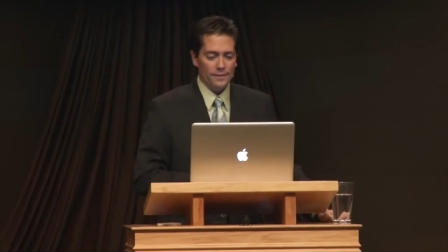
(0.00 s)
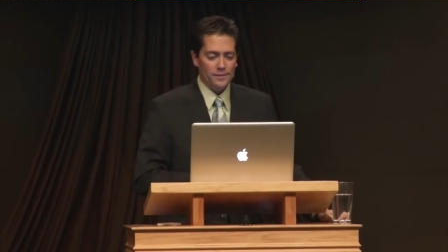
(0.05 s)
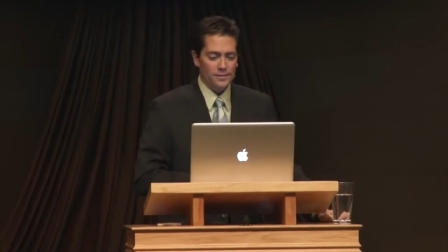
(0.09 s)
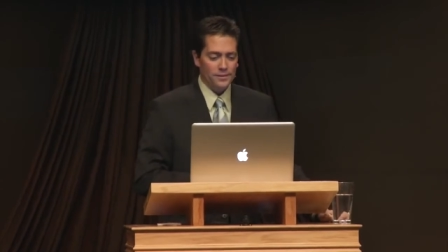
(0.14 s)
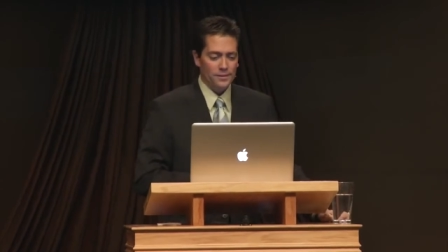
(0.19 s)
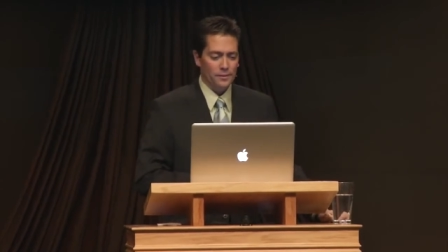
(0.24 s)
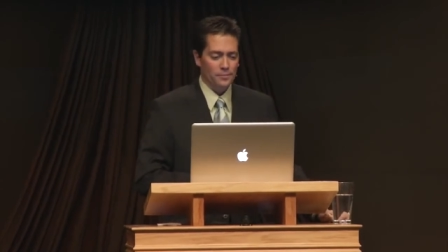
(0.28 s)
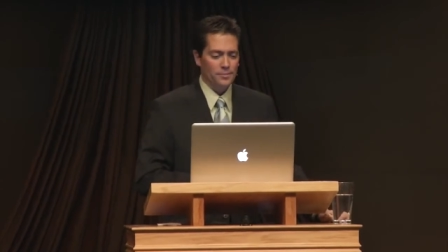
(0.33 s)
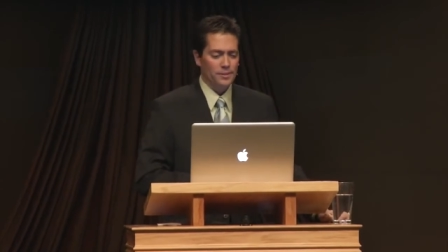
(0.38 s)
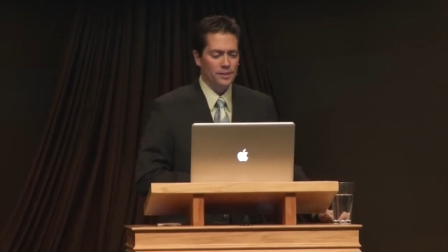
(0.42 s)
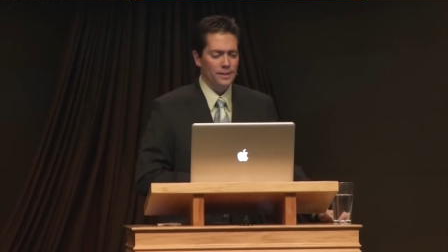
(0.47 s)

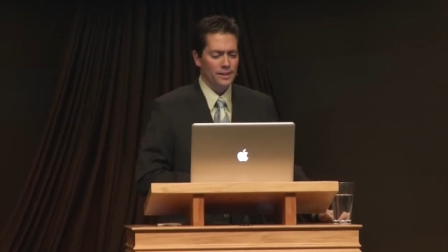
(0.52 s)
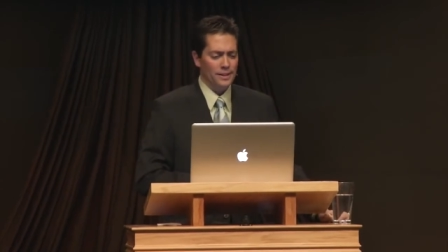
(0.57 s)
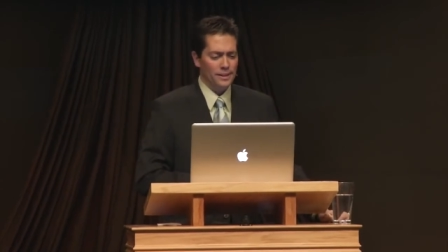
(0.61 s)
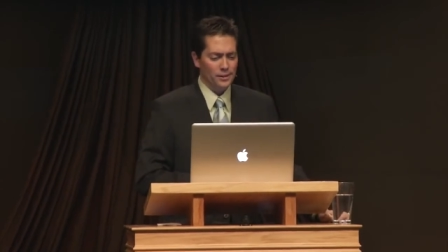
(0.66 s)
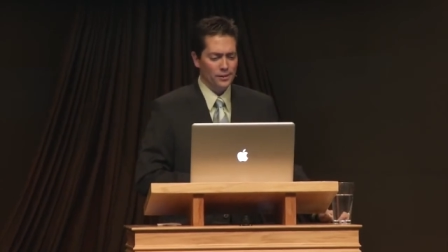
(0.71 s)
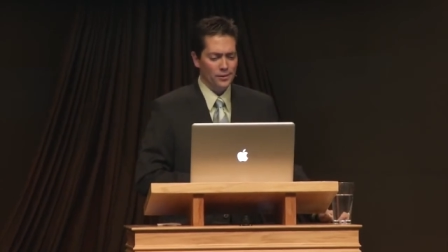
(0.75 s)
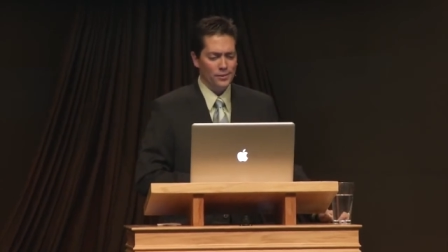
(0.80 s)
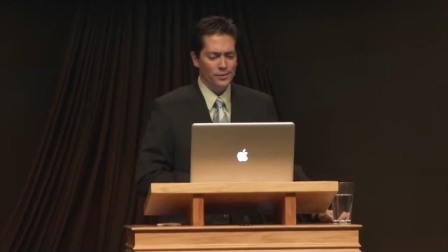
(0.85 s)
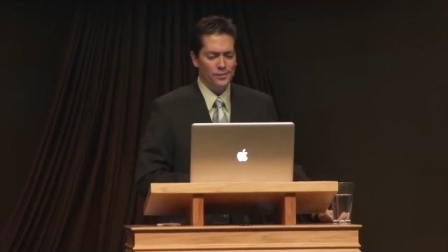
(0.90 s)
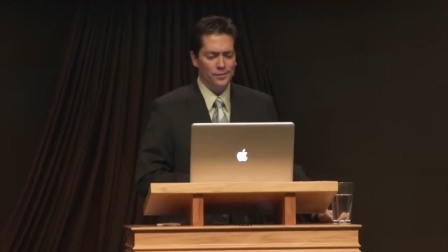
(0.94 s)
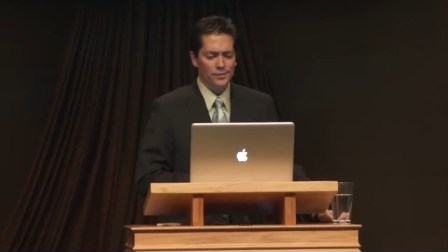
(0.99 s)
something
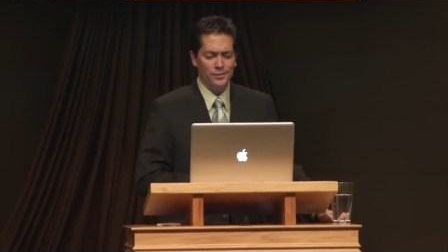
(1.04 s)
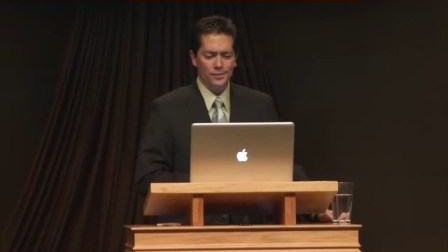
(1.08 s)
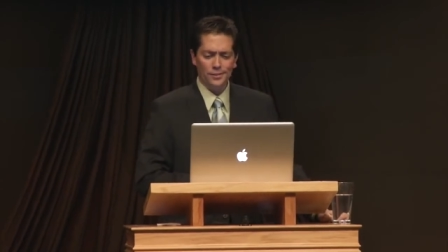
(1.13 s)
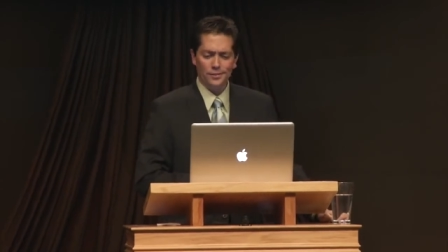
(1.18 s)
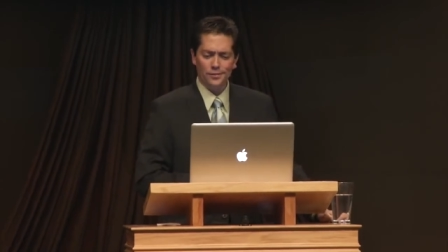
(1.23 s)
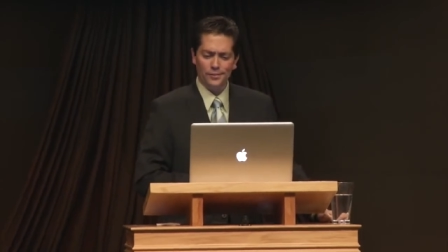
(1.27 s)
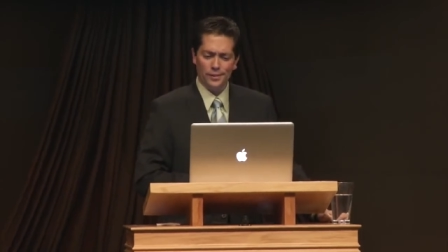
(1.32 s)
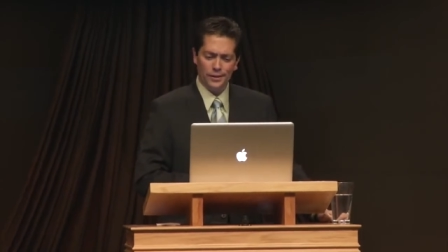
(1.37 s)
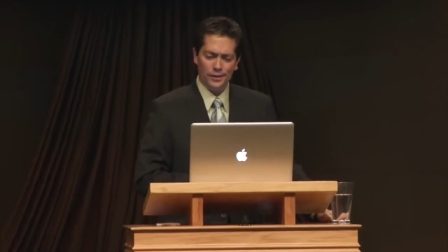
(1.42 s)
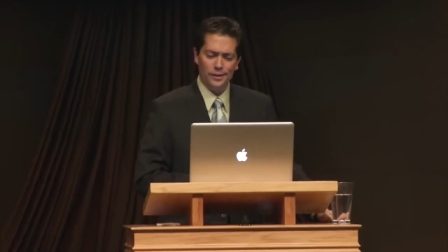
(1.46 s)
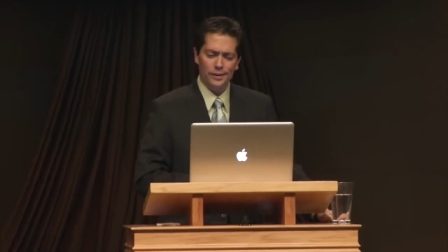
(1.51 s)
else
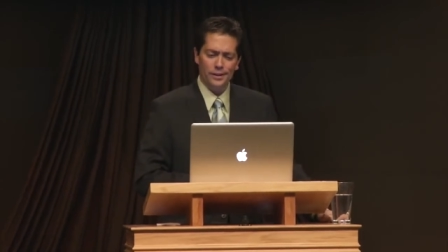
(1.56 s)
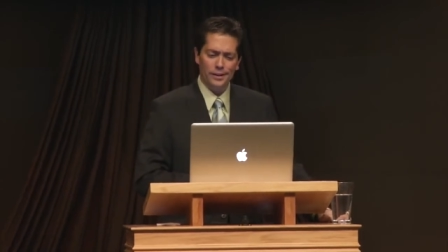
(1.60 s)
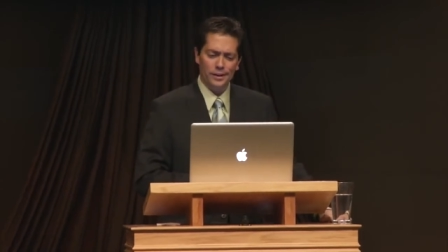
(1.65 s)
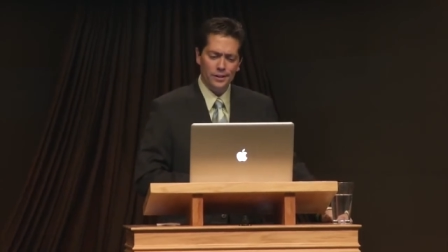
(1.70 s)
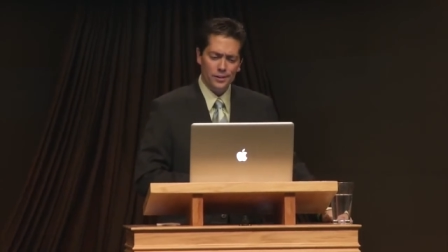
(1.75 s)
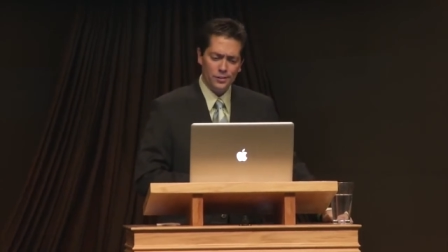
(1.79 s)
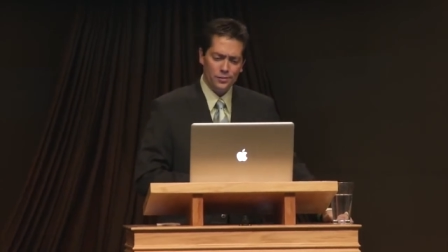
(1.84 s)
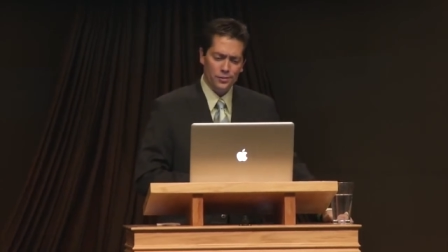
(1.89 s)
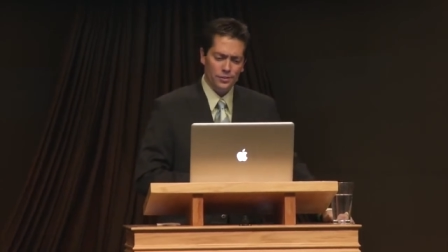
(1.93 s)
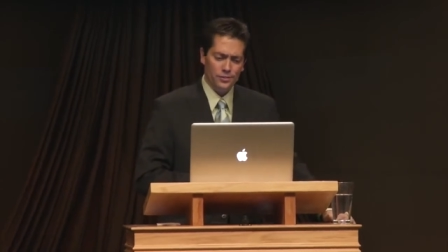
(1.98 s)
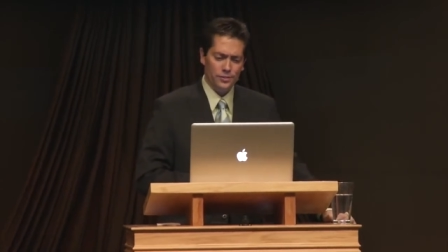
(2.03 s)
is very
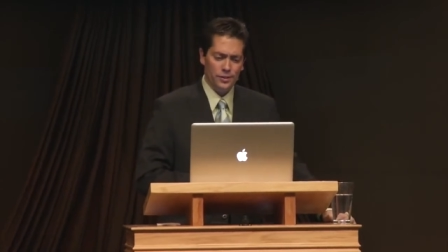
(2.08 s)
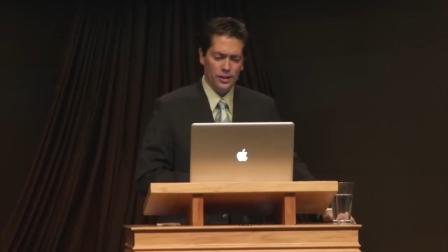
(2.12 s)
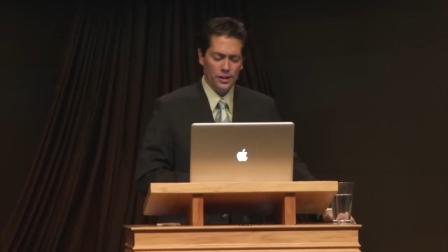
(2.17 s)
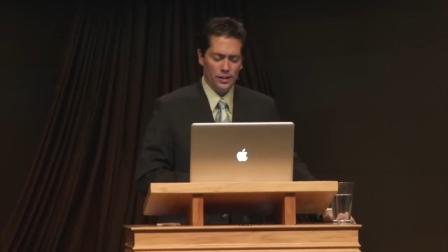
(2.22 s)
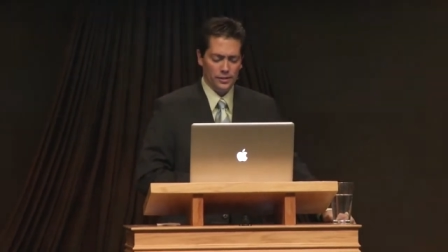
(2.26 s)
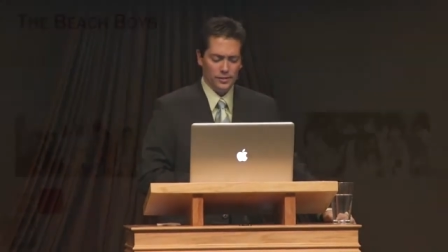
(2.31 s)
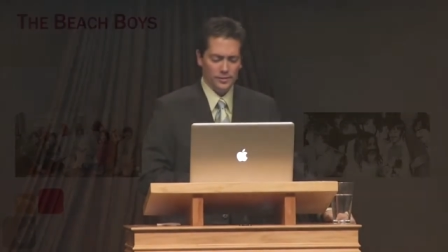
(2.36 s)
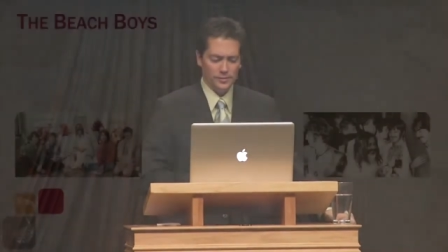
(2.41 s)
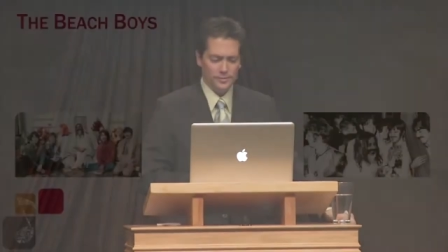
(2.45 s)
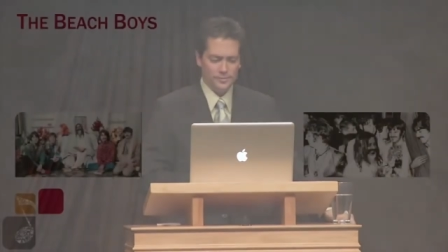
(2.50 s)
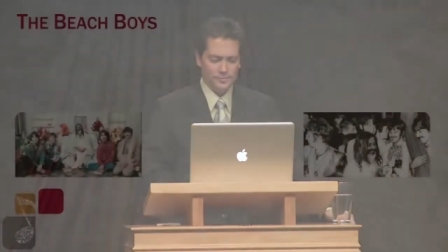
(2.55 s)

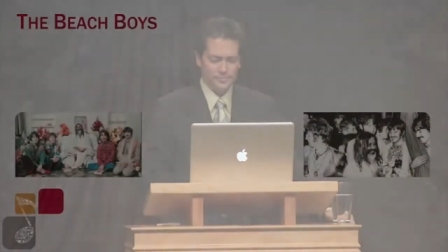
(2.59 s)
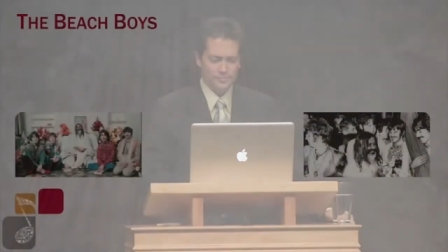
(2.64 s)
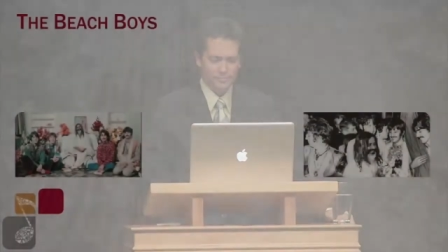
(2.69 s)
interesting.